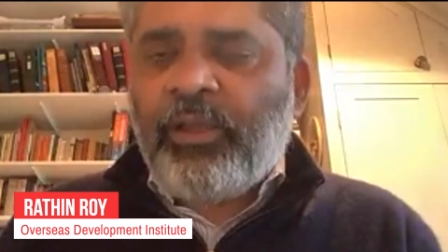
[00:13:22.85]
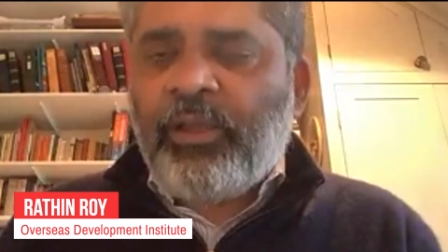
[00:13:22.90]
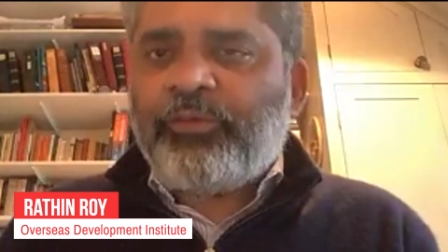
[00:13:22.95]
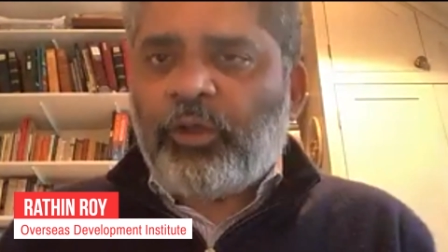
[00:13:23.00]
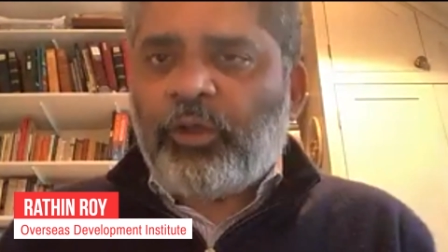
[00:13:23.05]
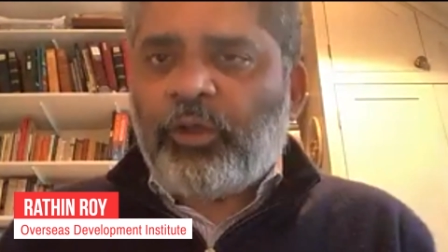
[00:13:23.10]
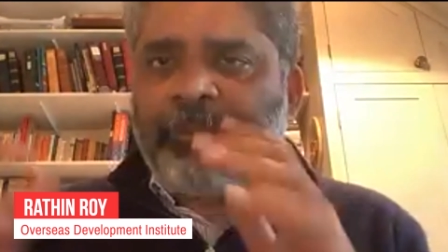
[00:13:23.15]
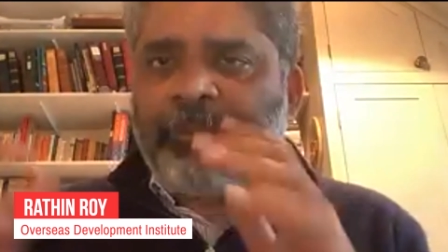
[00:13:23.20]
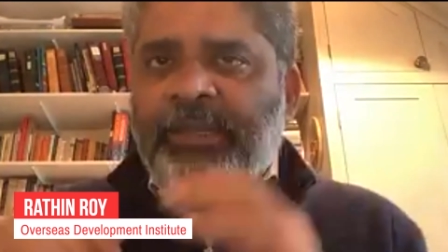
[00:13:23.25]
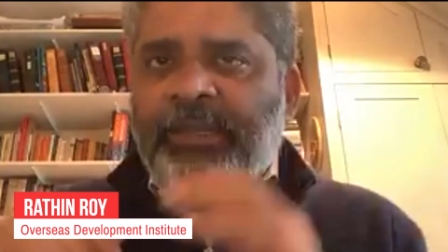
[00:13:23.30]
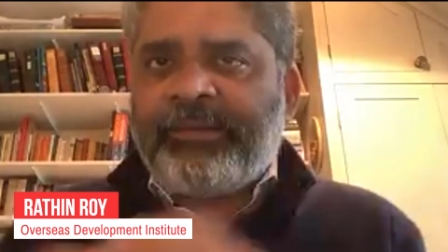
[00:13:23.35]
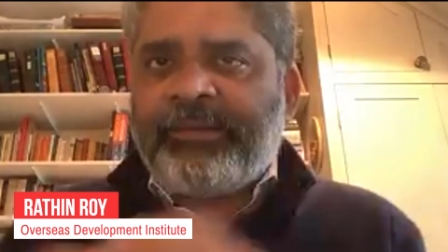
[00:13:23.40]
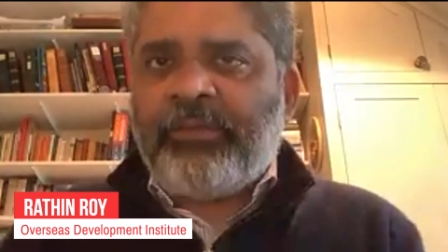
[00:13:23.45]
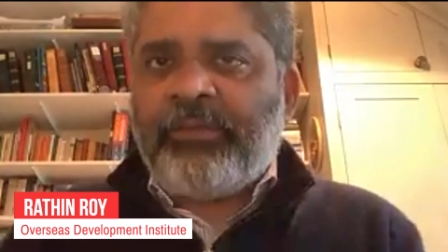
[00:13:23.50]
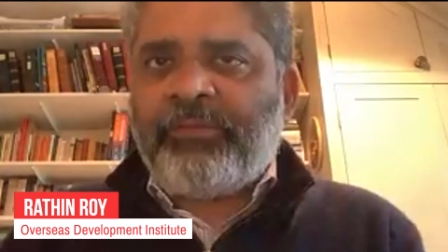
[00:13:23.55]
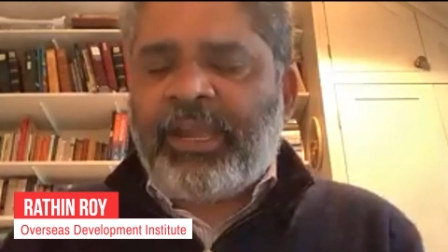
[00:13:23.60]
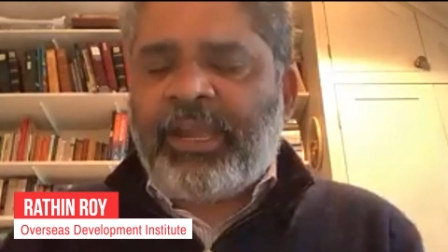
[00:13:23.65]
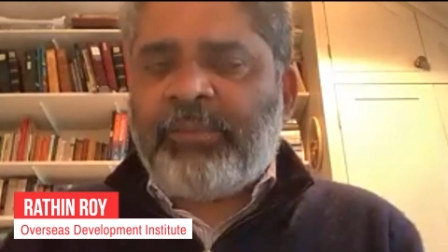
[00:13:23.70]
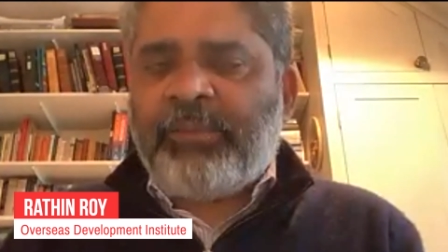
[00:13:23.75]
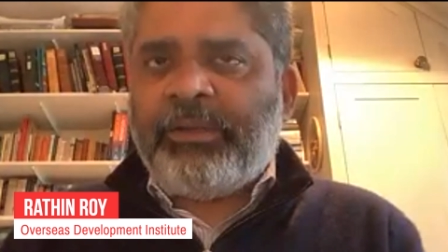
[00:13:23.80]
for the built
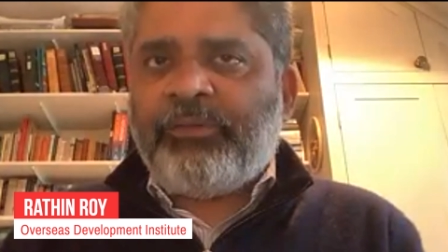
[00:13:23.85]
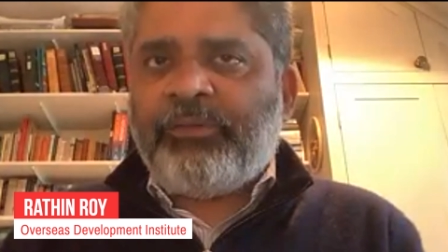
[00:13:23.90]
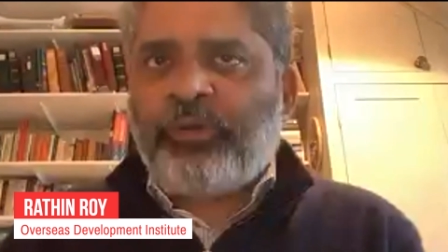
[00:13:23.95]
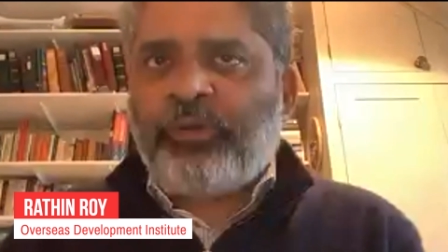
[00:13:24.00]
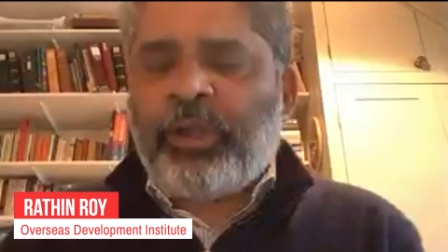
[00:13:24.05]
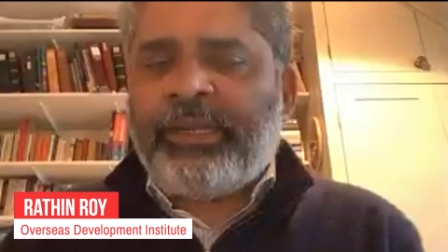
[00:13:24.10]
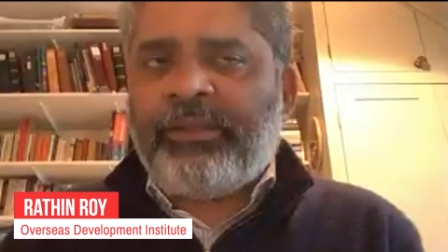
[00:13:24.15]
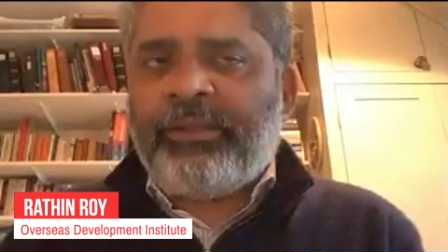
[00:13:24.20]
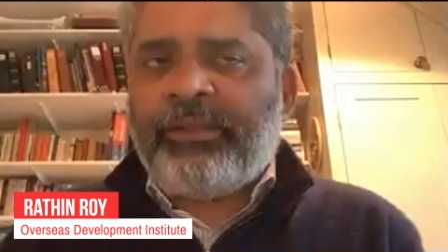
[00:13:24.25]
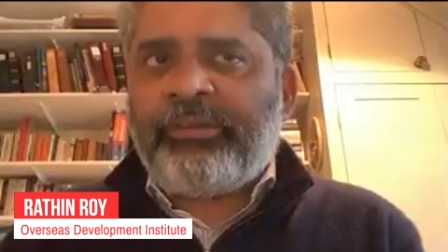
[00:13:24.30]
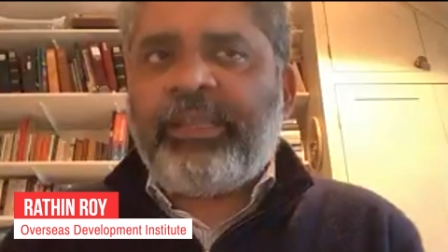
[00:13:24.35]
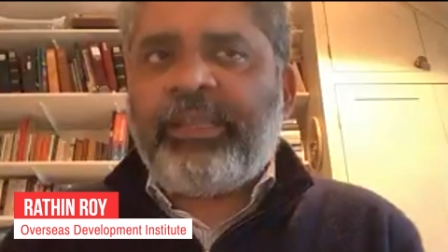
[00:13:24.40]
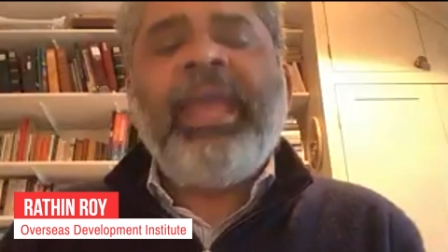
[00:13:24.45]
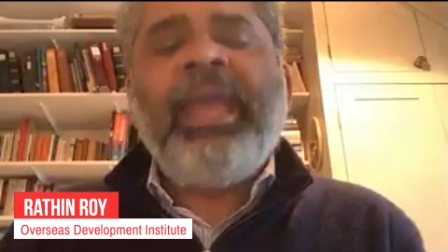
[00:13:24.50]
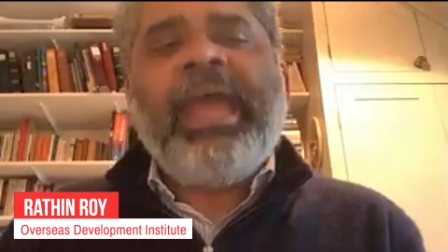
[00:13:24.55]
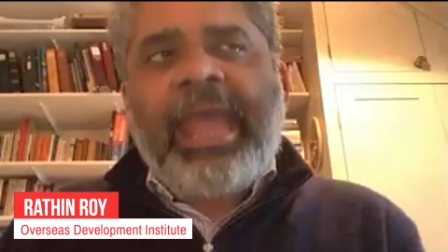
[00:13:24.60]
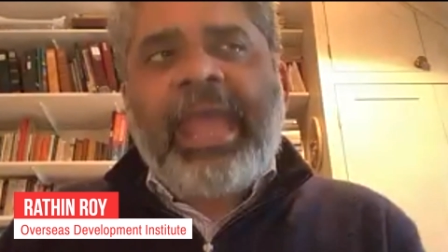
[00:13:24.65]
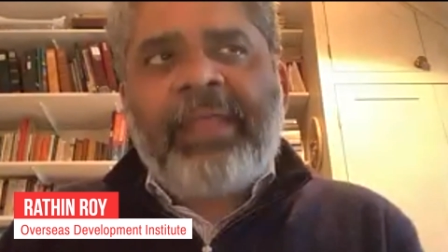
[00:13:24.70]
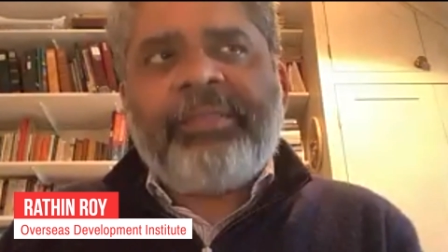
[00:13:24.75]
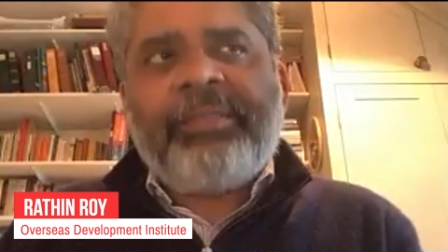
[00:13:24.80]
environment, for energy.
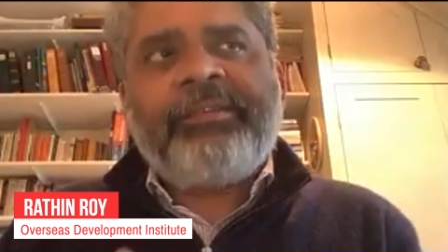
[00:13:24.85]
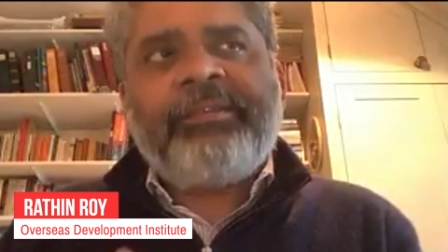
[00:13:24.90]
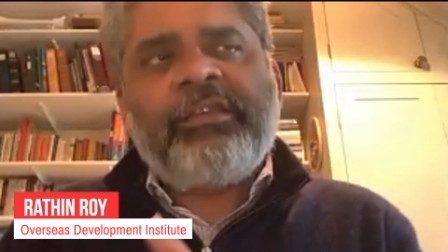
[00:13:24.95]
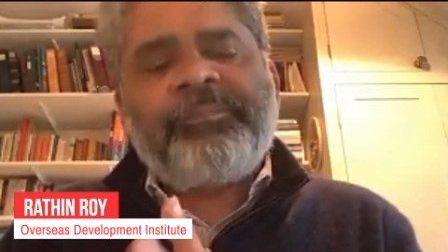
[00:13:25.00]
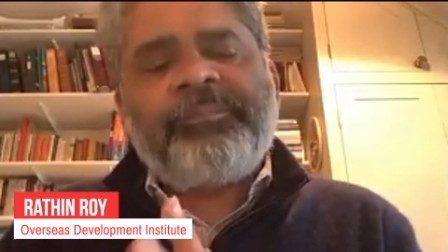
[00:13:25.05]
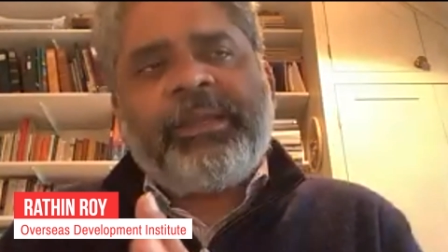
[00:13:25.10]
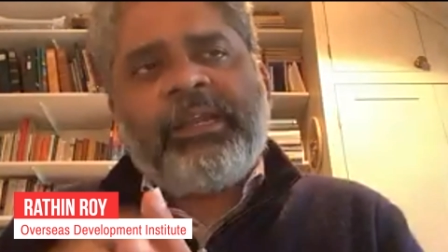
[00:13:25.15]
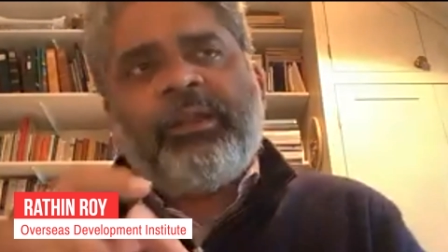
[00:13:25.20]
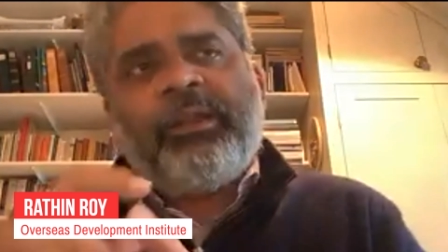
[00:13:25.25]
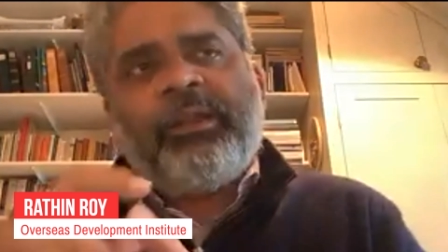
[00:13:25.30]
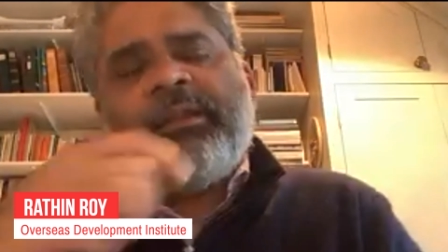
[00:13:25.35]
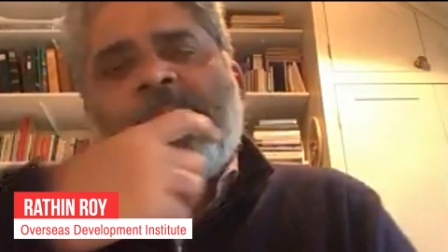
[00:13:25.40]
And this is particularly